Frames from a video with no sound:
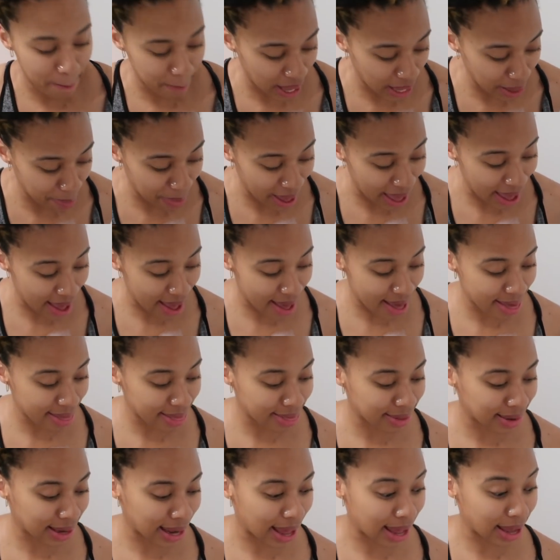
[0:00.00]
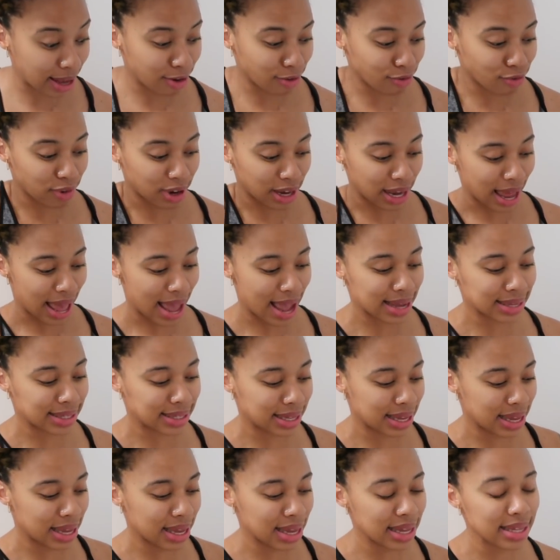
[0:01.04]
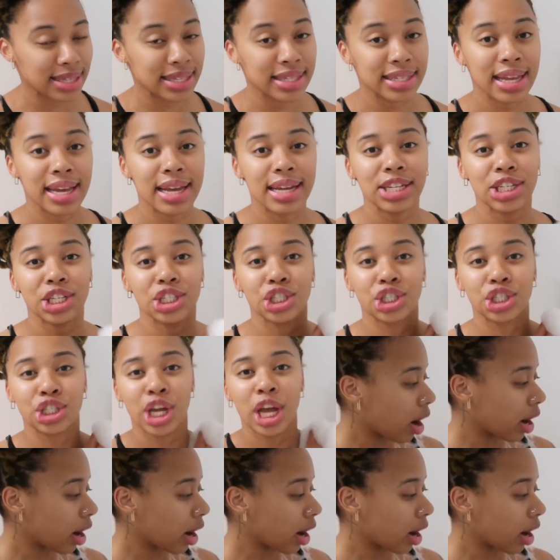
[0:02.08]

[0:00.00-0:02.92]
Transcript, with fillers: my bath like relaxing and such.